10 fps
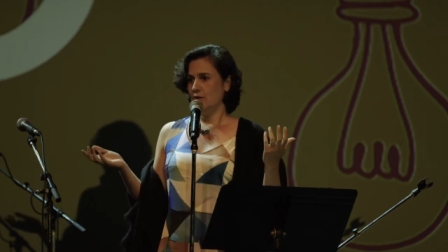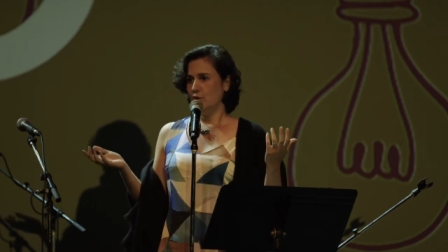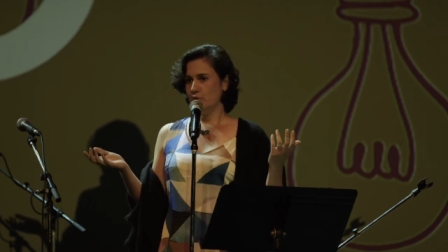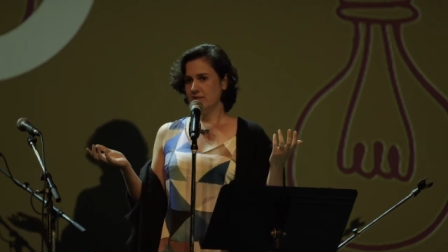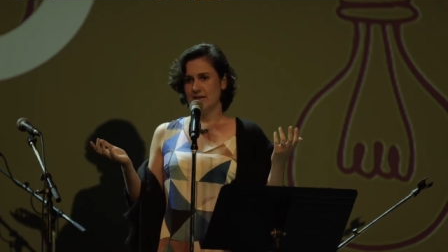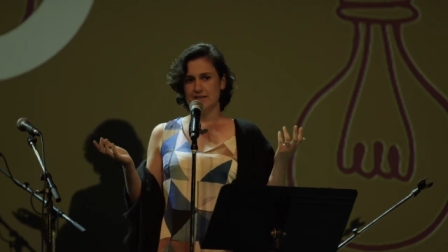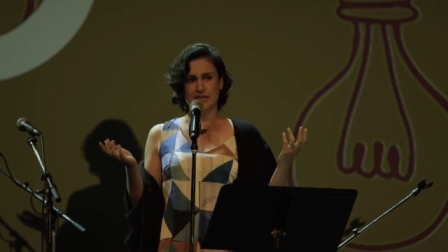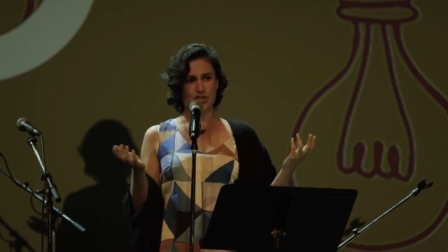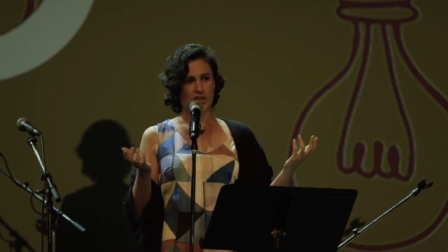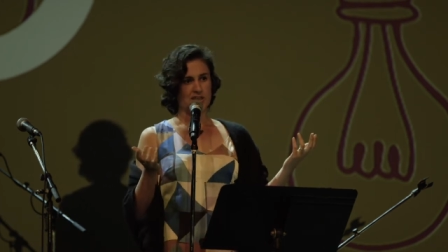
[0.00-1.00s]
who
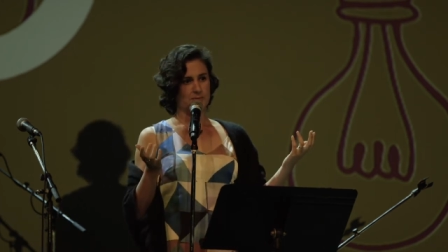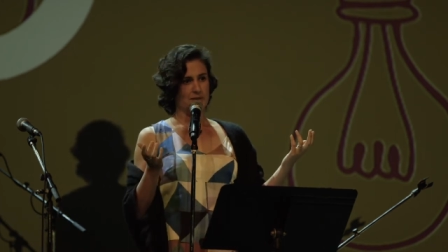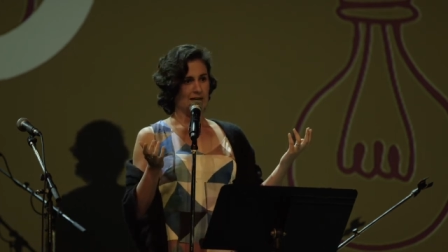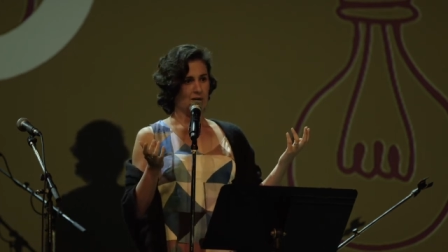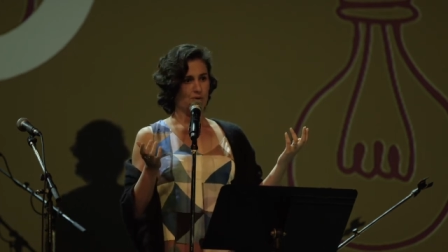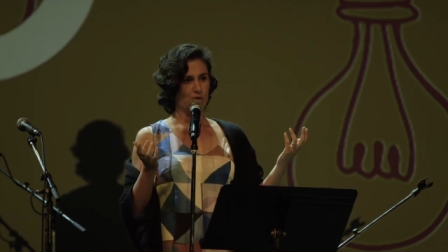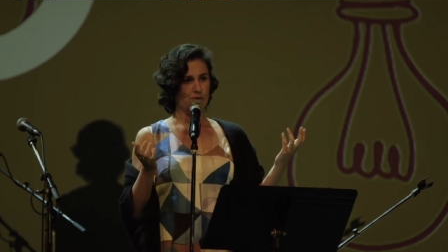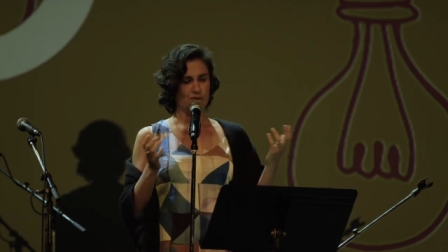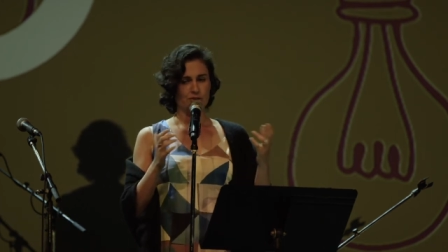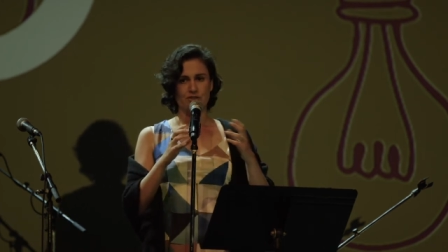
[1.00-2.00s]
studies Shakespeare now? Who
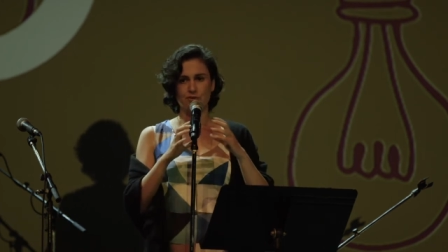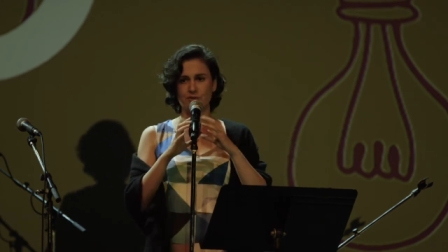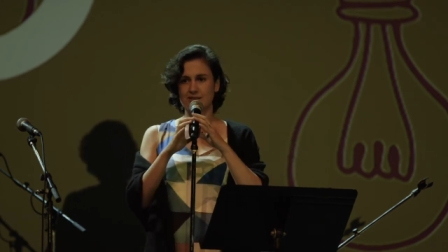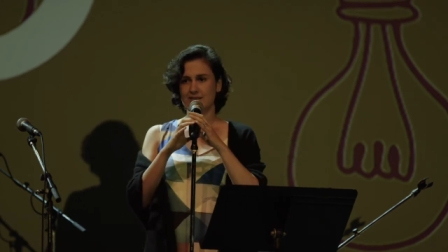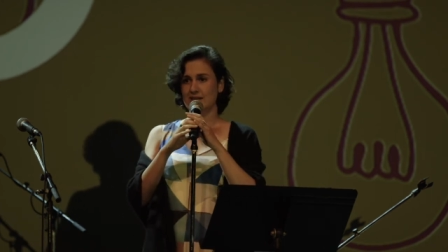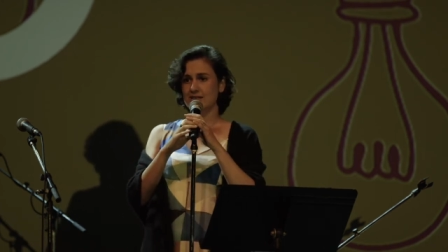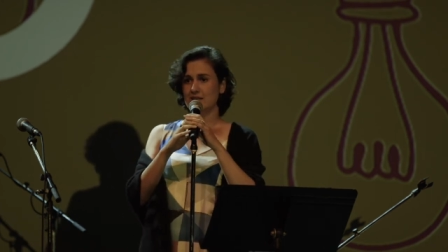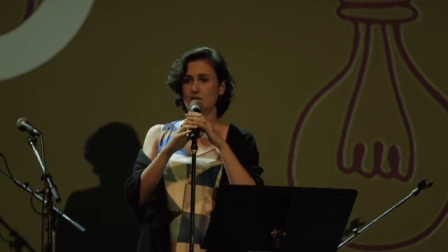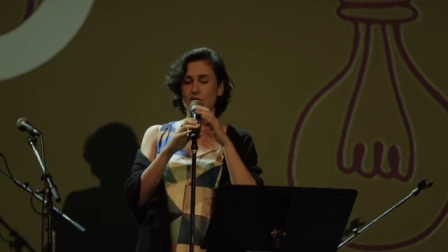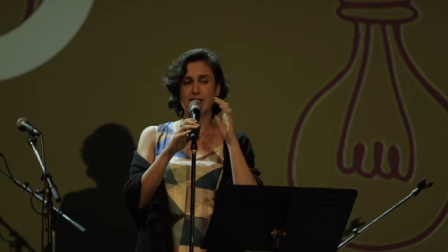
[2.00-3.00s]
are your students? And he
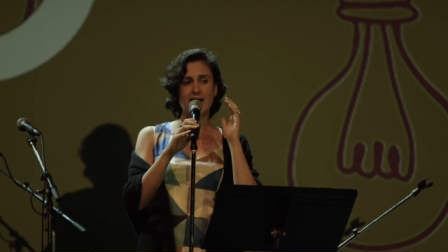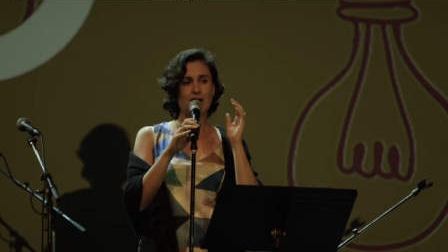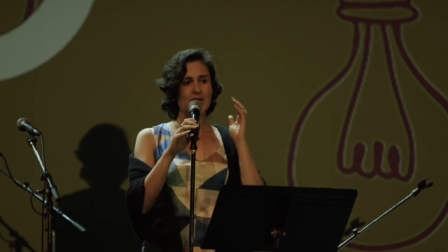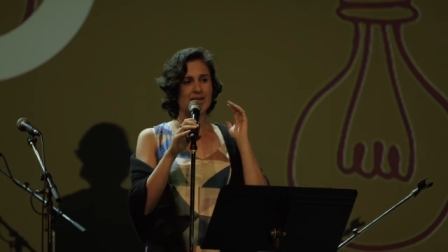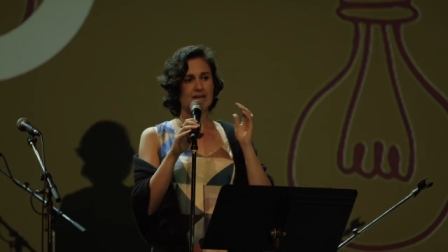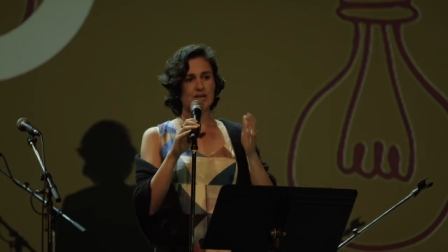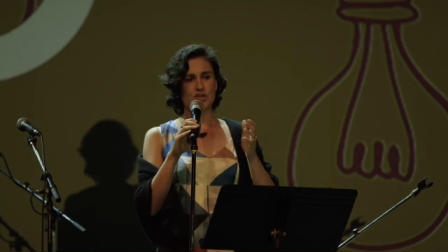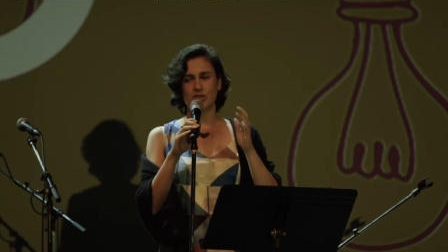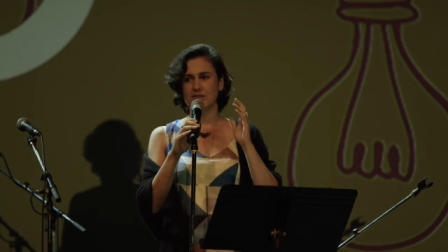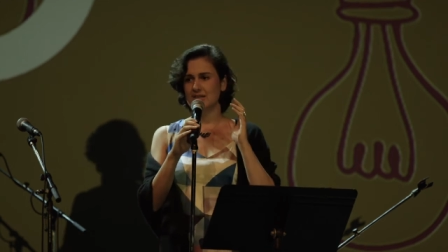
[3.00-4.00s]
said, look, now
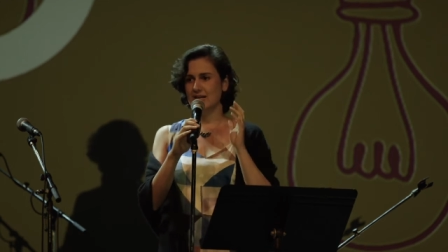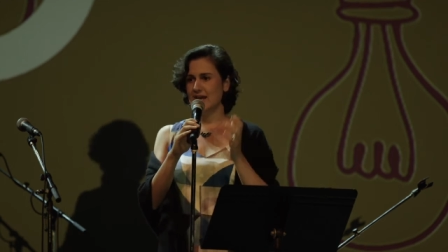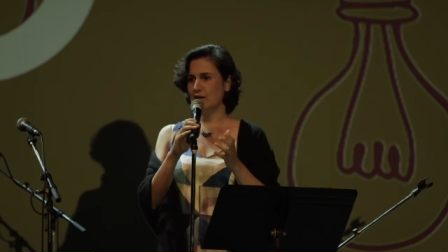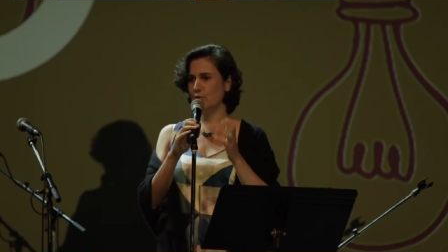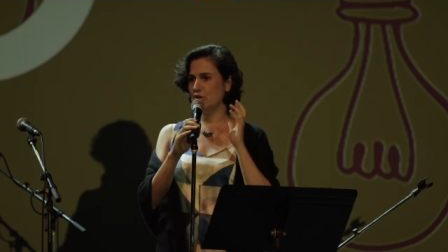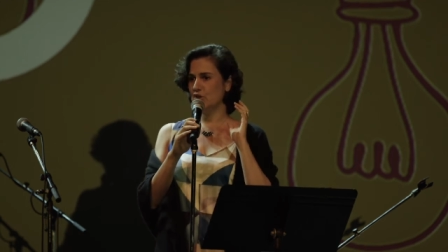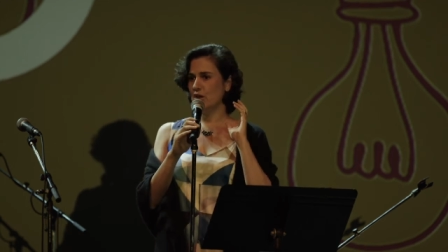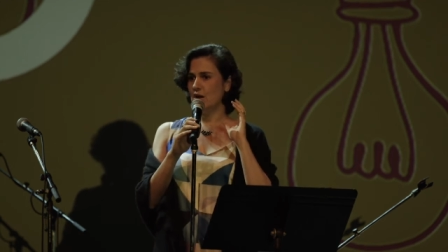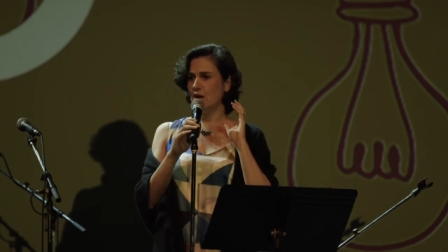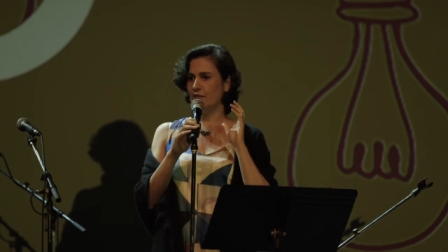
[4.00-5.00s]
English is the language
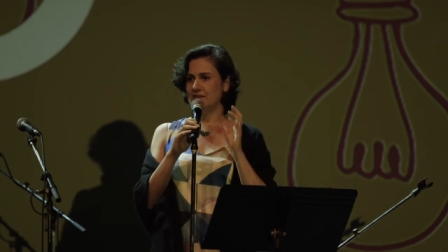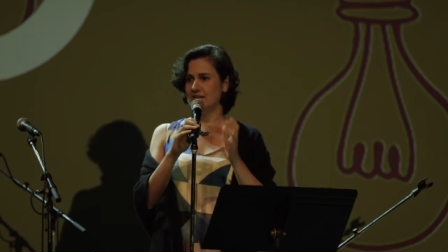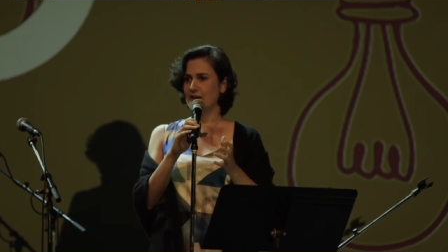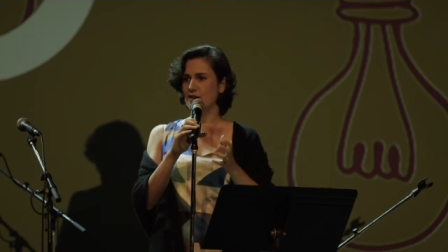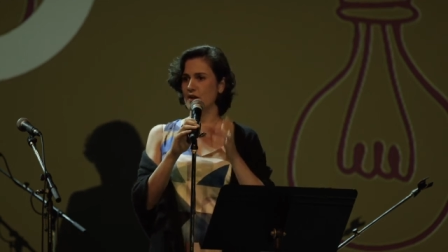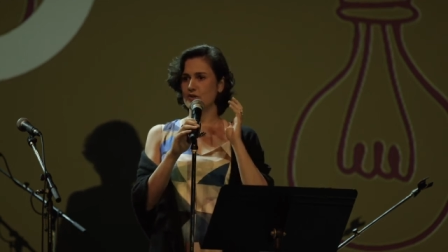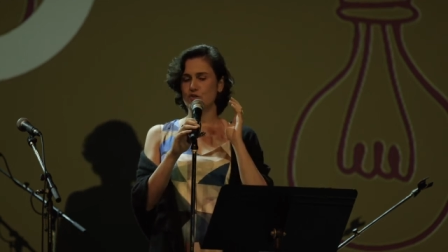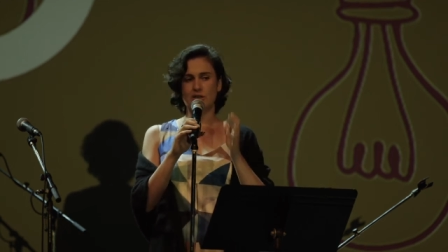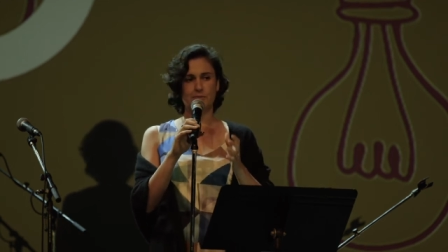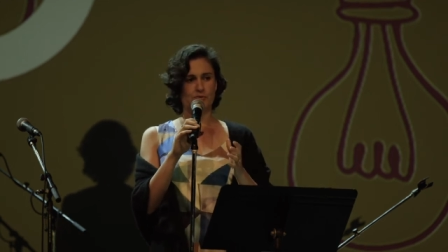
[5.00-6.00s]
of
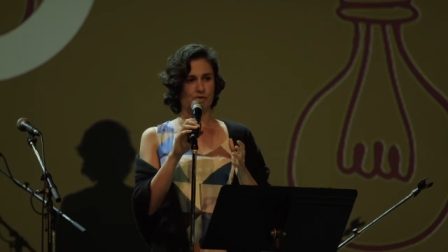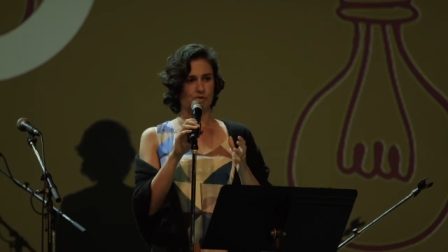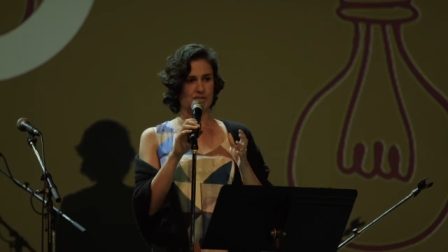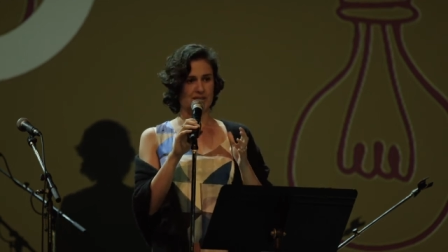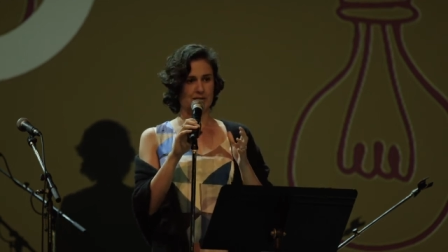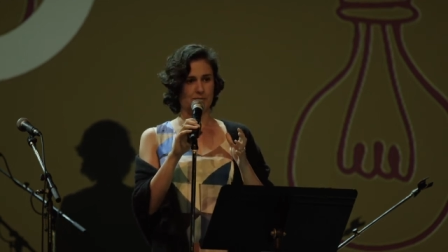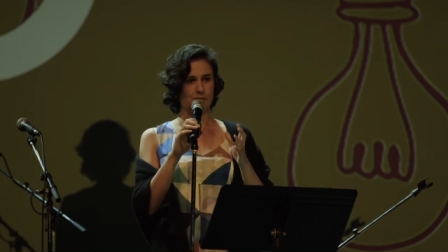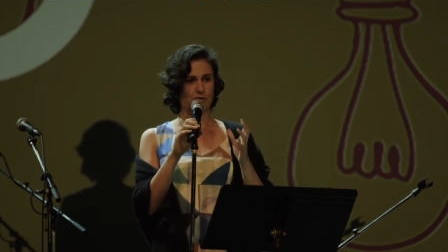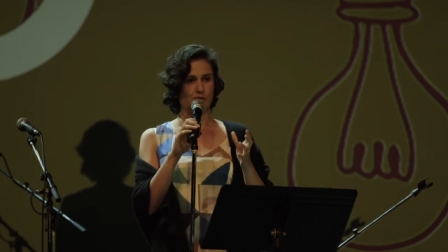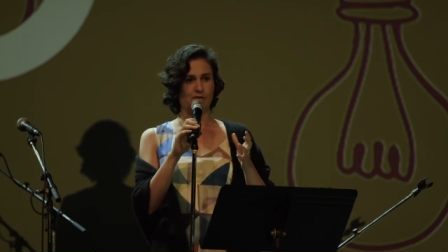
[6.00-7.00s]
technology and
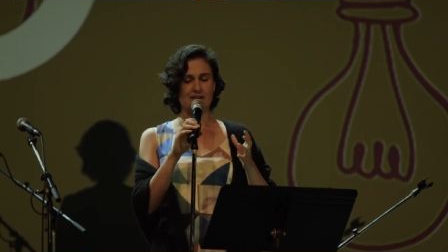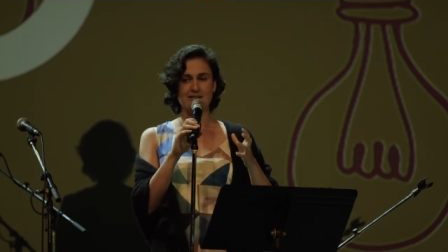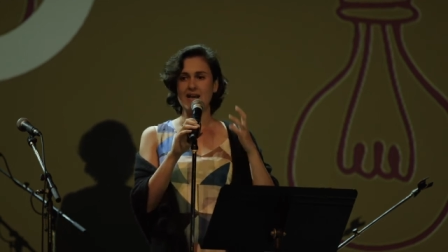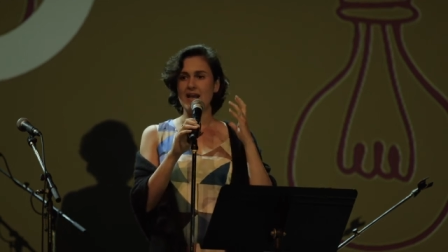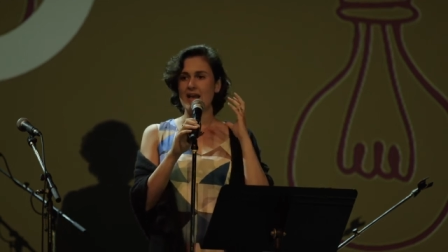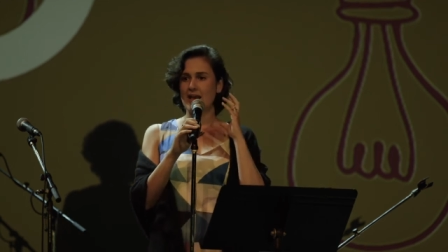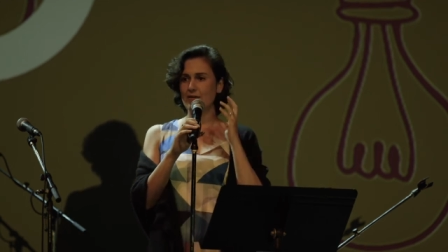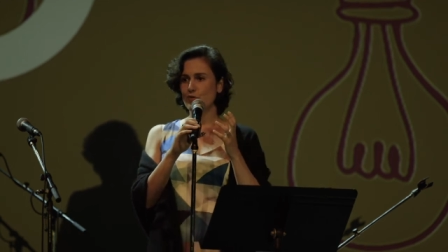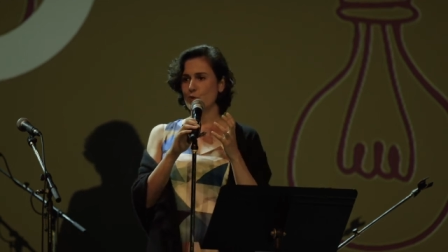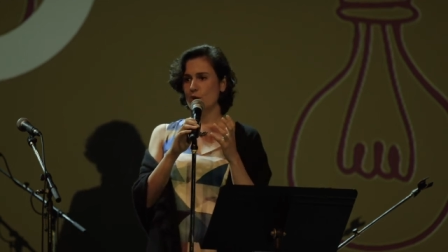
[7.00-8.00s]
progress.
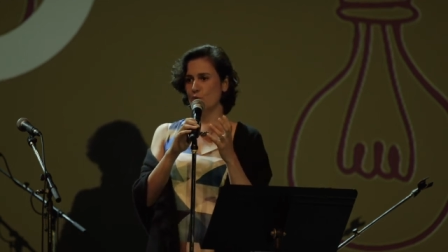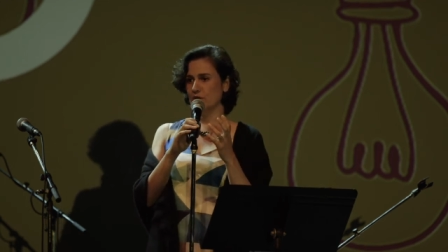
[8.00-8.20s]
Everyone